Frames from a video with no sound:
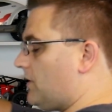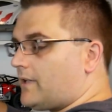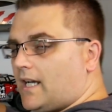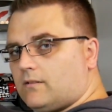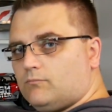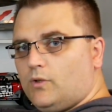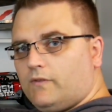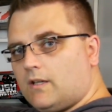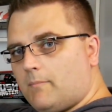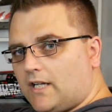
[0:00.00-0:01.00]
around,
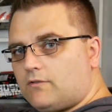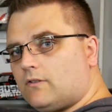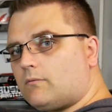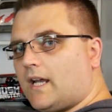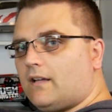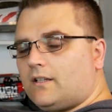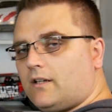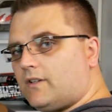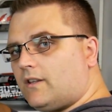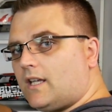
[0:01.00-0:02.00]
moving your batteries around and
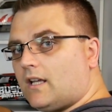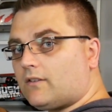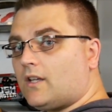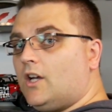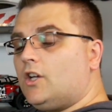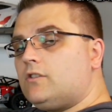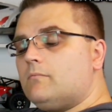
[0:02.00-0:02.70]
everything else, you